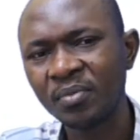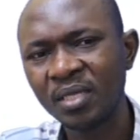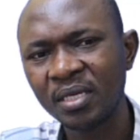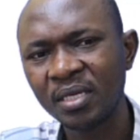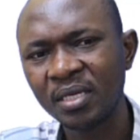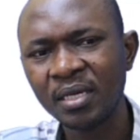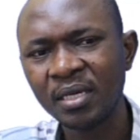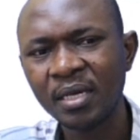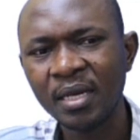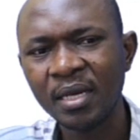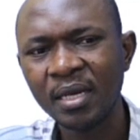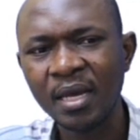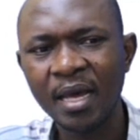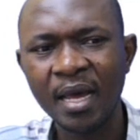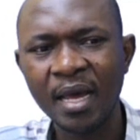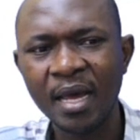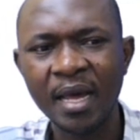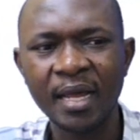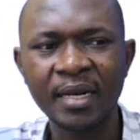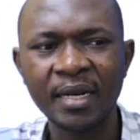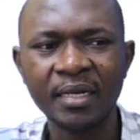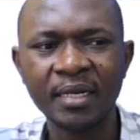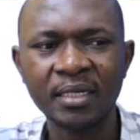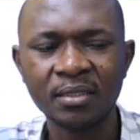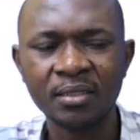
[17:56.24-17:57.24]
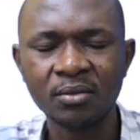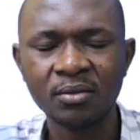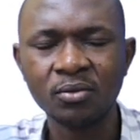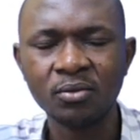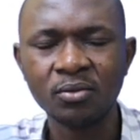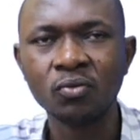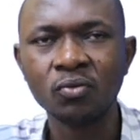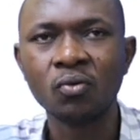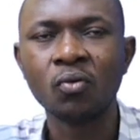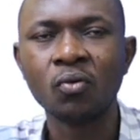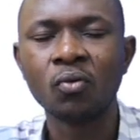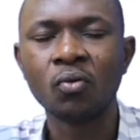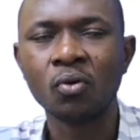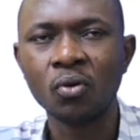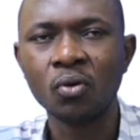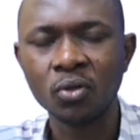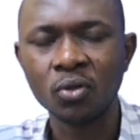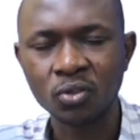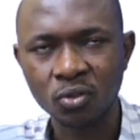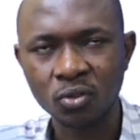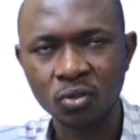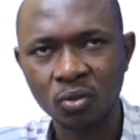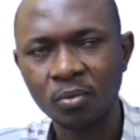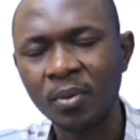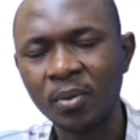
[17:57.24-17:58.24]
to stop the fire or something.
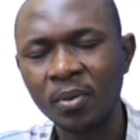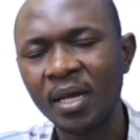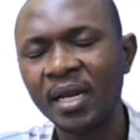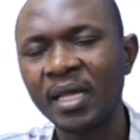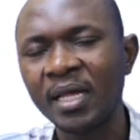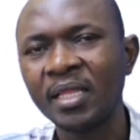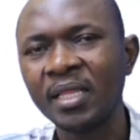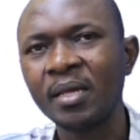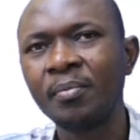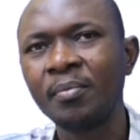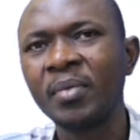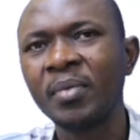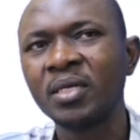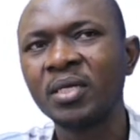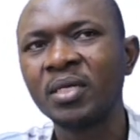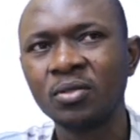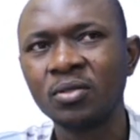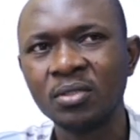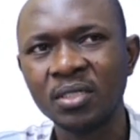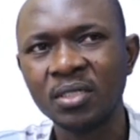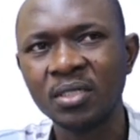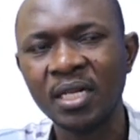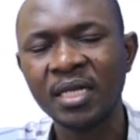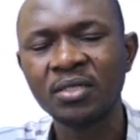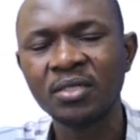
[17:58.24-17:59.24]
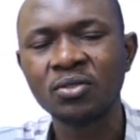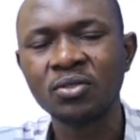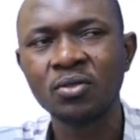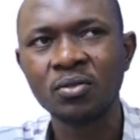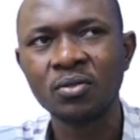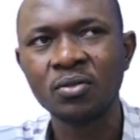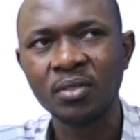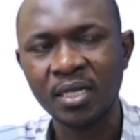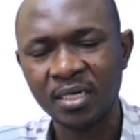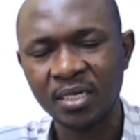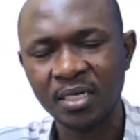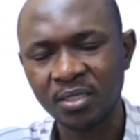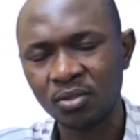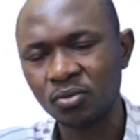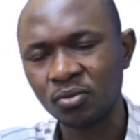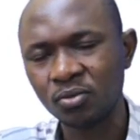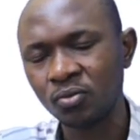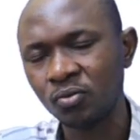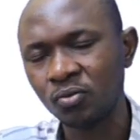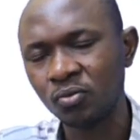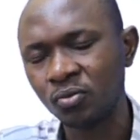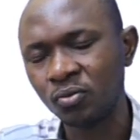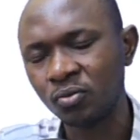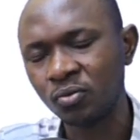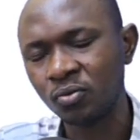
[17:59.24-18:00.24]
That one you'll have
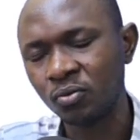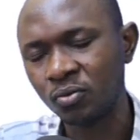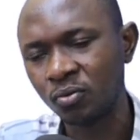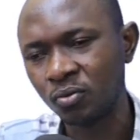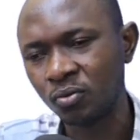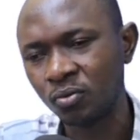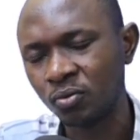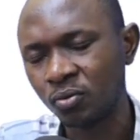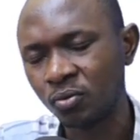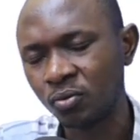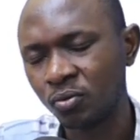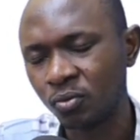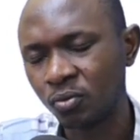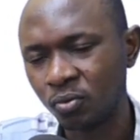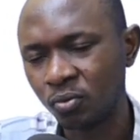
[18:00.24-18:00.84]
created an